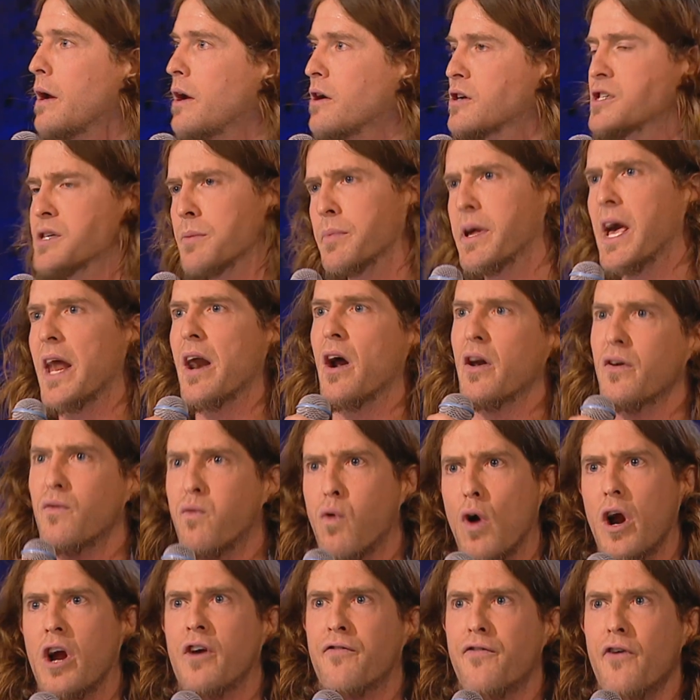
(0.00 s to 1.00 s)
Here's some
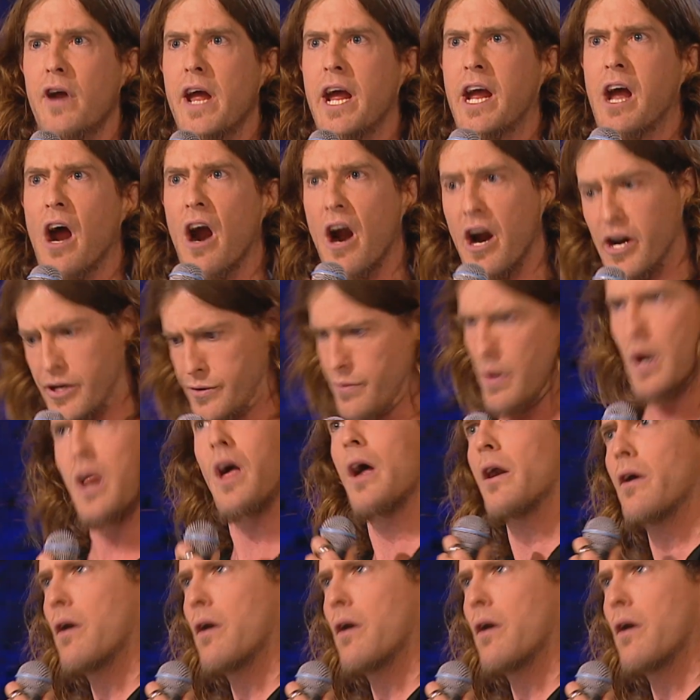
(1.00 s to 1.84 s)
get-out-of-work-free cards. Really?